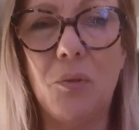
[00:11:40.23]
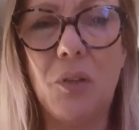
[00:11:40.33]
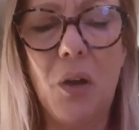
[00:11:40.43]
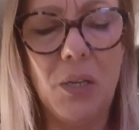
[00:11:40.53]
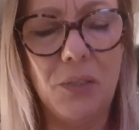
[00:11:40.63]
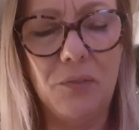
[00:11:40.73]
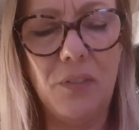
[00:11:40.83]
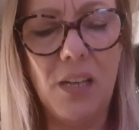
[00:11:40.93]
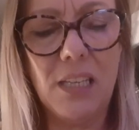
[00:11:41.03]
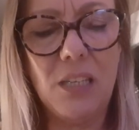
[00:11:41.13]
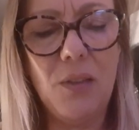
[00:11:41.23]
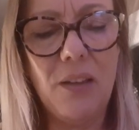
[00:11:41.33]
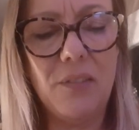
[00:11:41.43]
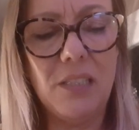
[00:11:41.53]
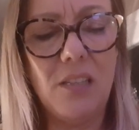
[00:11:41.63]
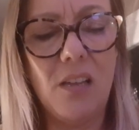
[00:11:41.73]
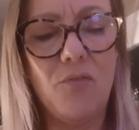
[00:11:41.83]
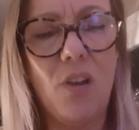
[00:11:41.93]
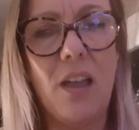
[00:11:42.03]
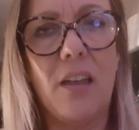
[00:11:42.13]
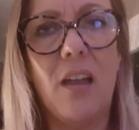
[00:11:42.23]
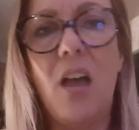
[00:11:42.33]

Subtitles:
You kind of like, you have this like, right,